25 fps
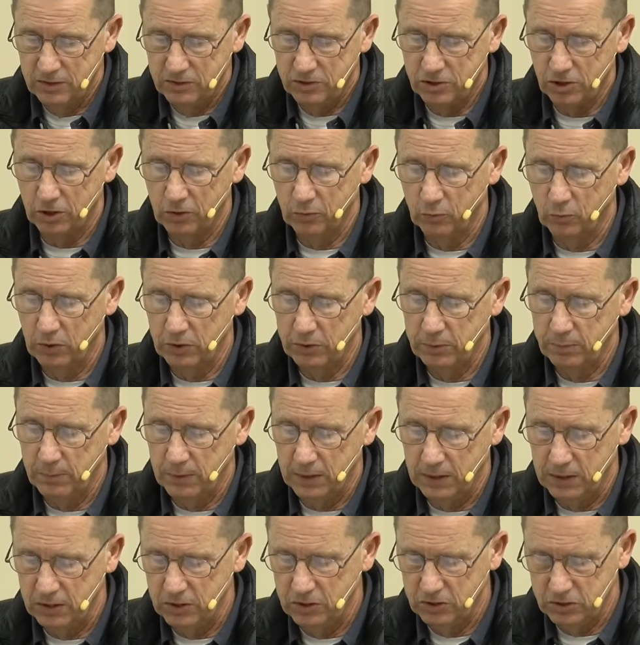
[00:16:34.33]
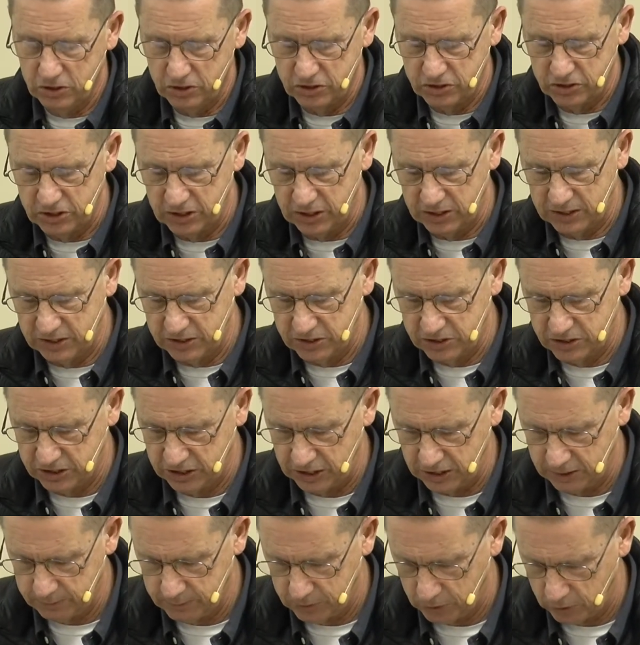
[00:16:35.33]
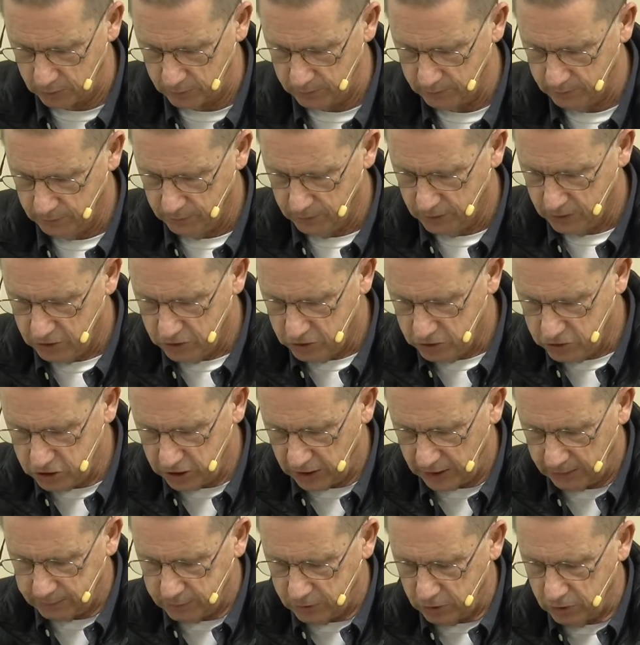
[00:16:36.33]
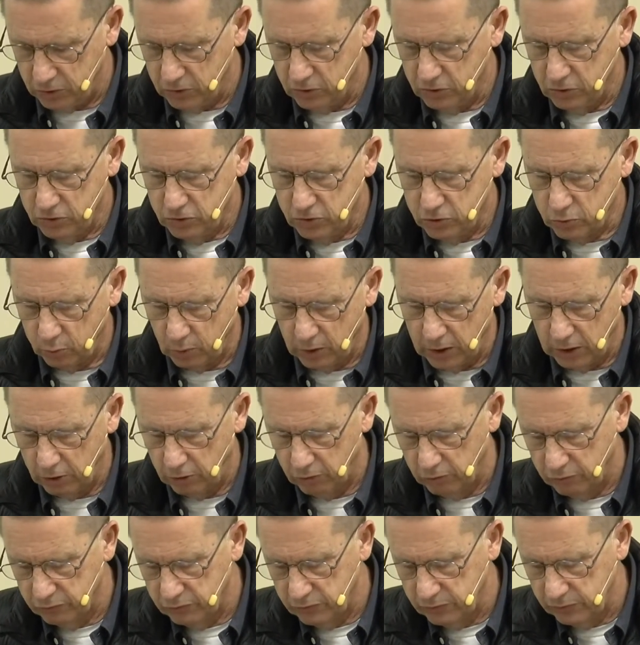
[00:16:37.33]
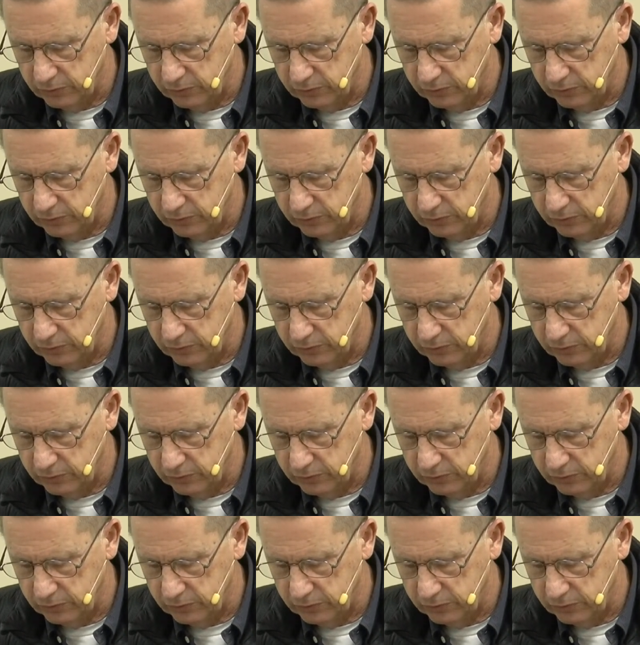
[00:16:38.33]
Turn with me to 2 Samuel chapter 12.